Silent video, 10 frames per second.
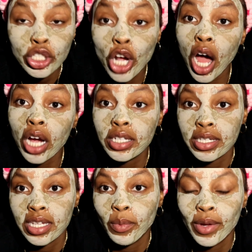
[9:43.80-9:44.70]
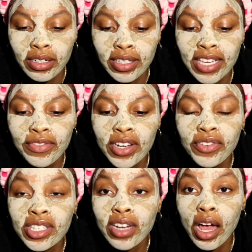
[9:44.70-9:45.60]
talk to someone. Uh, even if
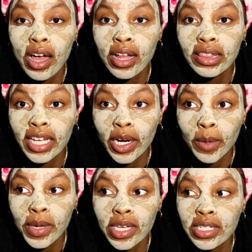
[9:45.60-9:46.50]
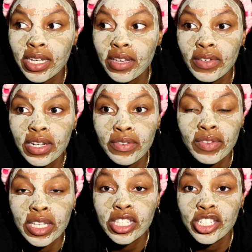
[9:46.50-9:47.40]
it's not a therapist, even if
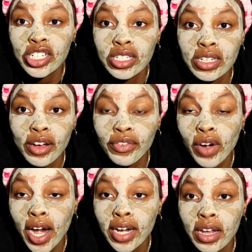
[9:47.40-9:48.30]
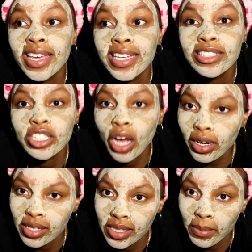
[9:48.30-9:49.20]
it's just a friend,
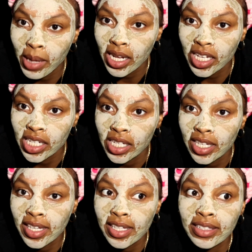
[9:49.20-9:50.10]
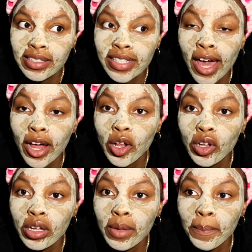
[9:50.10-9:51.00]
talk to somebody.
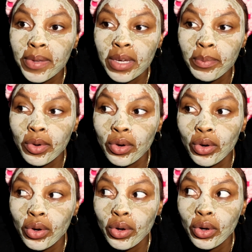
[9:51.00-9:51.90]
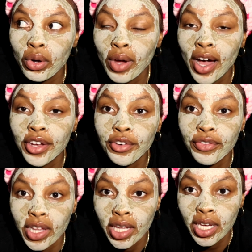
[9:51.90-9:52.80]
Tell people how you're
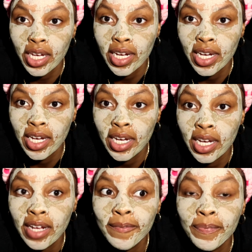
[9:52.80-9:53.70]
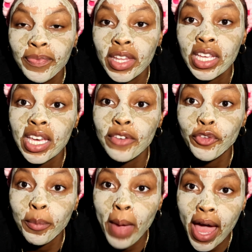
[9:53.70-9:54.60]
feeling.
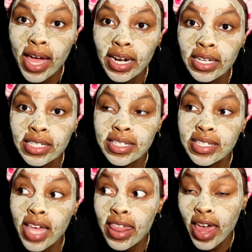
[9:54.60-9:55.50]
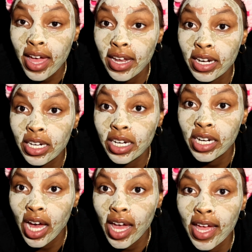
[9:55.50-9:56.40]
If you're mad, say that.
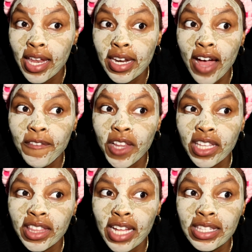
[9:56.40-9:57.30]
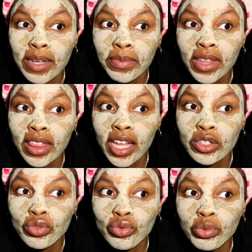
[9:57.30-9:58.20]
And I feel like that's something
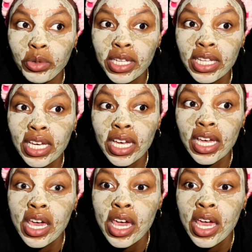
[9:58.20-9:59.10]
that's really